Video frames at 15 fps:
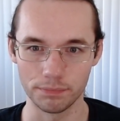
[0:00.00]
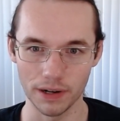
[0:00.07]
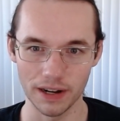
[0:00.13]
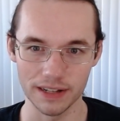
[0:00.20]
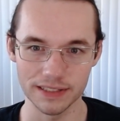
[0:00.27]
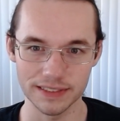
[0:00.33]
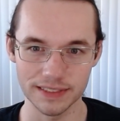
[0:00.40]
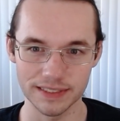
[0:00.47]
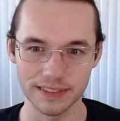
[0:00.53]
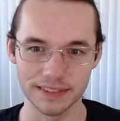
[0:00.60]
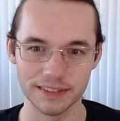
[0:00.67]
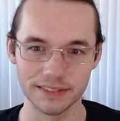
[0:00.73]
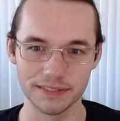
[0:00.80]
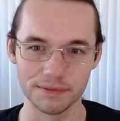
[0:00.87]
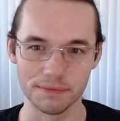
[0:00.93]
but
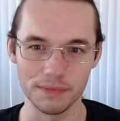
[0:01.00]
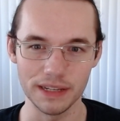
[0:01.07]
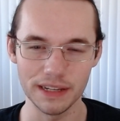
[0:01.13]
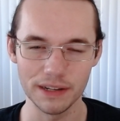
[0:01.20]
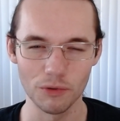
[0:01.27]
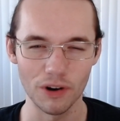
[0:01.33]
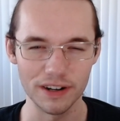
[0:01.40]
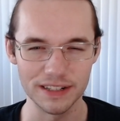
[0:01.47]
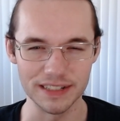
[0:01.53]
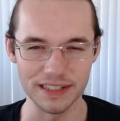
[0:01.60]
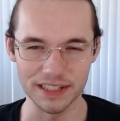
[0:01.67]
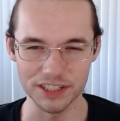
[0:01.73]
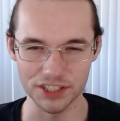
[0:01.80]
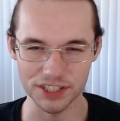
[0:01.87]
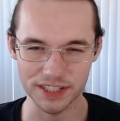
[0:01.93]
me wanting
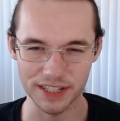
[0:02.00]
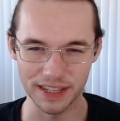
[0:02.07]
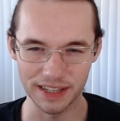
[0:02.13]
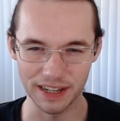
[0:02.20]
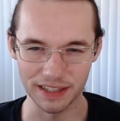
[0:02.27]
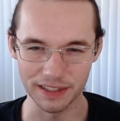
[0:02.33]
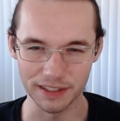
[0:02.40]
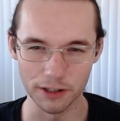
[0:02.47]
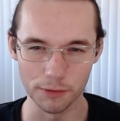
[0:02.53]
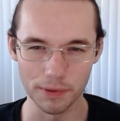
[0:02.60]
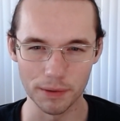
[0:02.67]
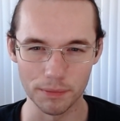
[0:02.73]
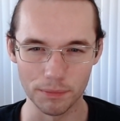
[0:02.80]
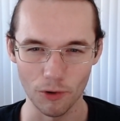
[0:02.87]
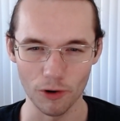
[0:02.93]
to just get a little
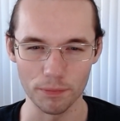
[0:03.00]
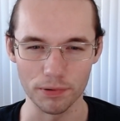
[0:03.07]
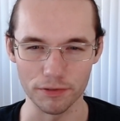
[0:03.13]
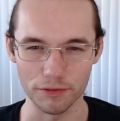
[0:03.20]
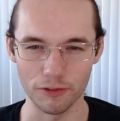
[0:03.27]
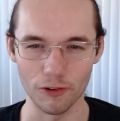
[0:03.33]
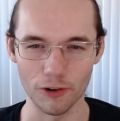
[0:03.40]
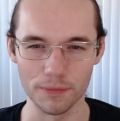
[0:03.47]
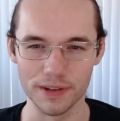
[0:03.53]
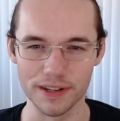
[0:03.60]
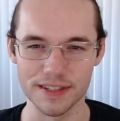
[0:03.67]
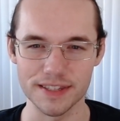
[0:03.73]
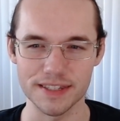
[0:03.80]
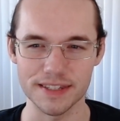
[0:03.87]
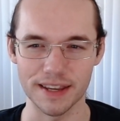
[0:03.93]
bit more
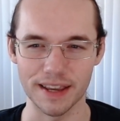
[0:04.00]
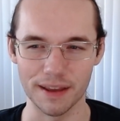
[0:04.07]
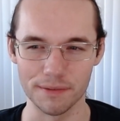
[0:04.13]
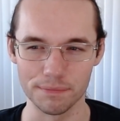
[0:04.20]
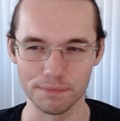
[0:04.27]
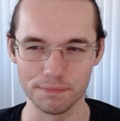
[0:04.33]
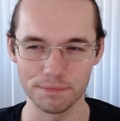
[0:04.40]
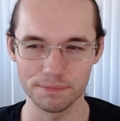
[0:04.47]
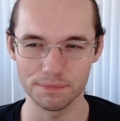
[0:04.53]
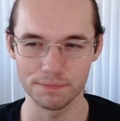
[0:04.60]
performance and